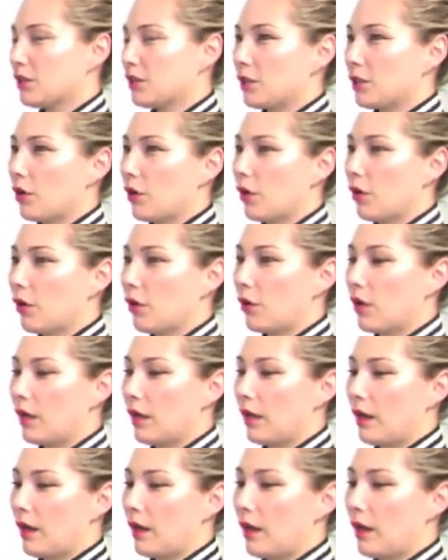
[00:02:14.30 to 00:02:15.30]
So,
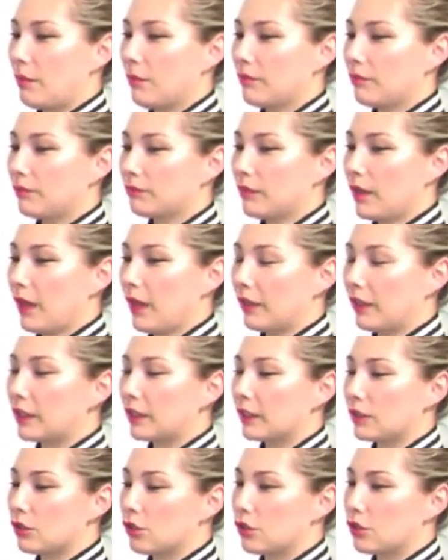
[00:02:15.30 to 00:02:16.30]
I
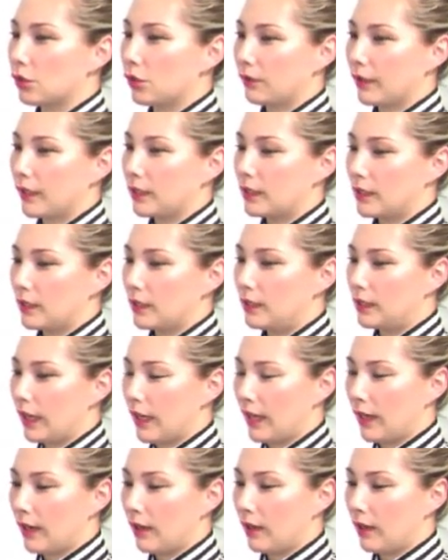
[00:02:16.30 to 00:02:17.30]
think in jewelry
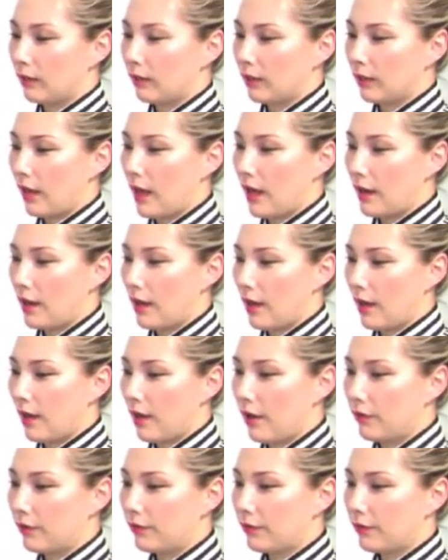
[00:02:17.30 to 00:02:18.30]
today, a lot
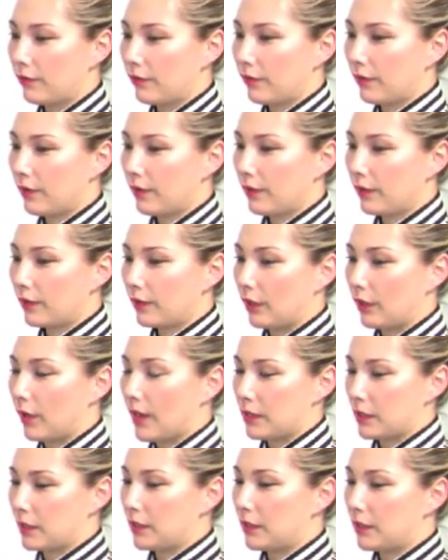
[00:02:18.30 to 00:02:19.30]
of, you know,
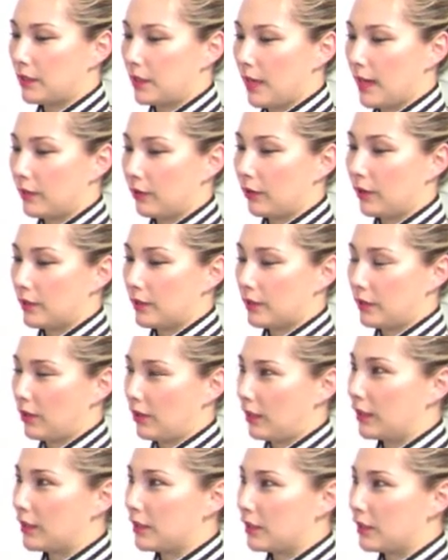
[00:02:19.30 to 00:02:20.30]
as a designer or as an
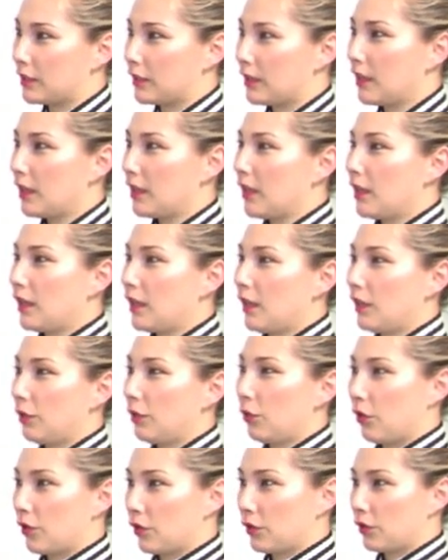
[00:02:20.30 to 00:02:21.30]
artist, in
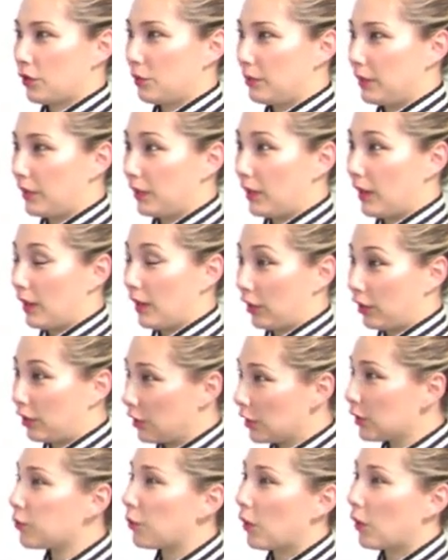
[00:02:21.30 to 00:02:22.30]
order to be a
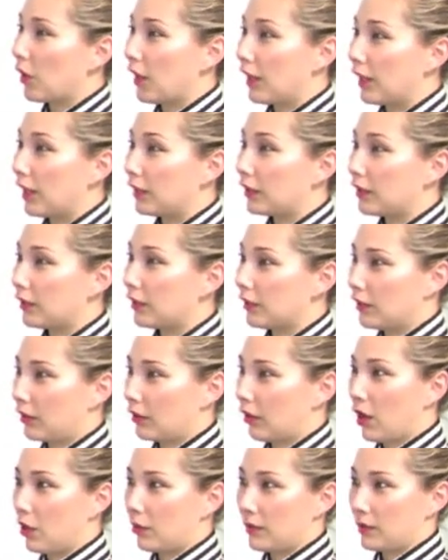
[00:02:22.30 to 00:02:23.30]
good one,
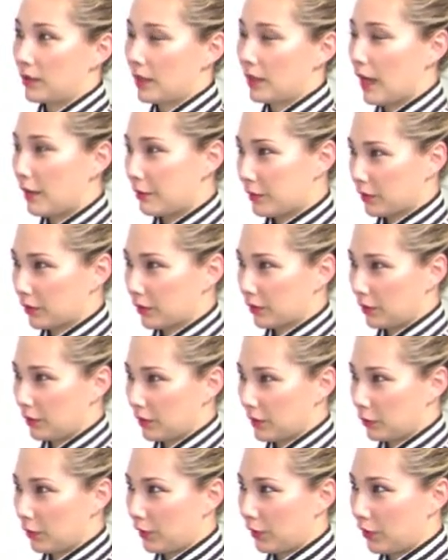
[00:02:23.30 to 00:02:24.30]
there are always obstacles,
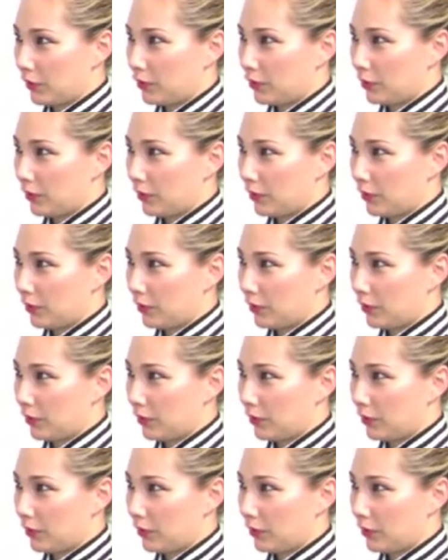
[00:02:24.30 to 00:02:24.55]
and what you're